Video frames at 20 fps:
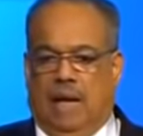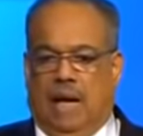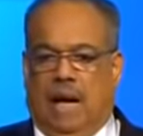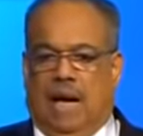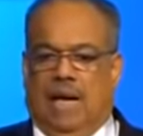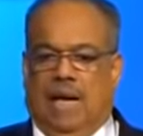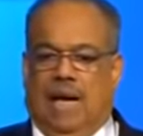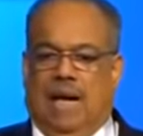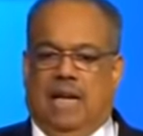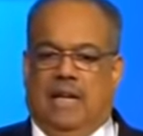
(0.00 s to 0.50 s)

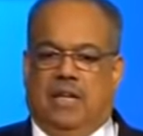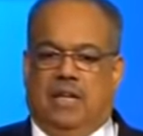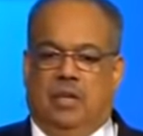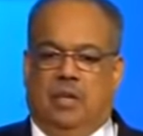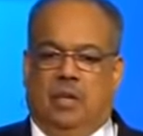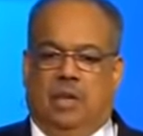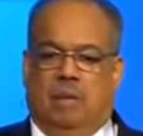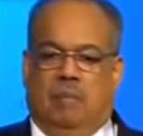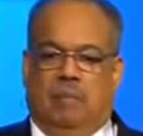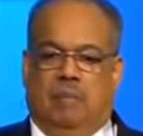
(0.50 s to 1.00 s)
I like
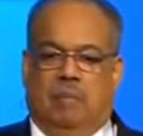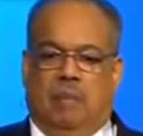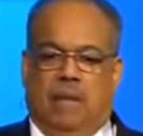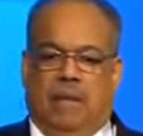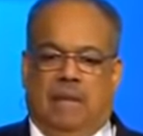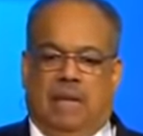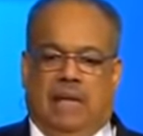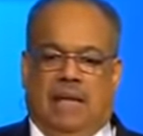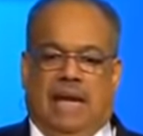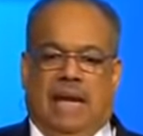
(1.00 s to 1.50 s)
you and I'm
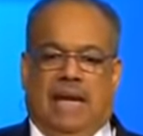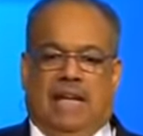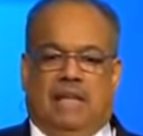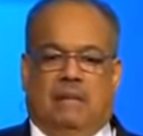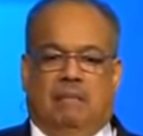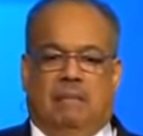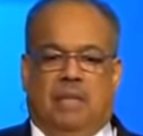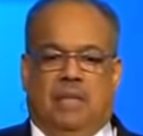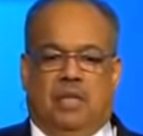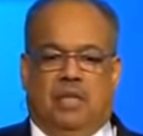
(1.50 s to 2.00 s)
glad
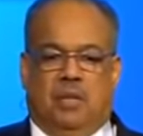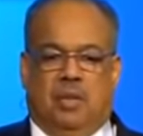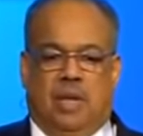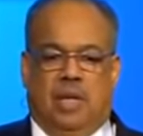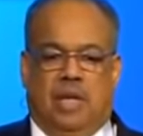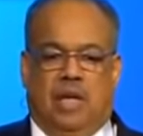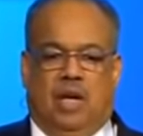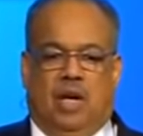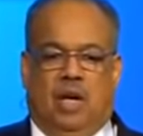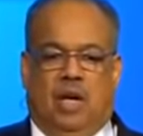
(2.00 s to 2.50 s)
to meet you
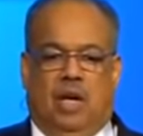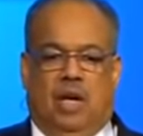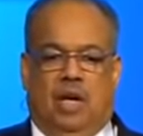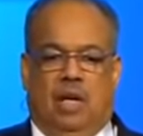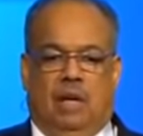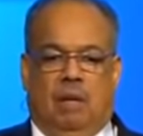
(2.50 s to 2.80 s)
here,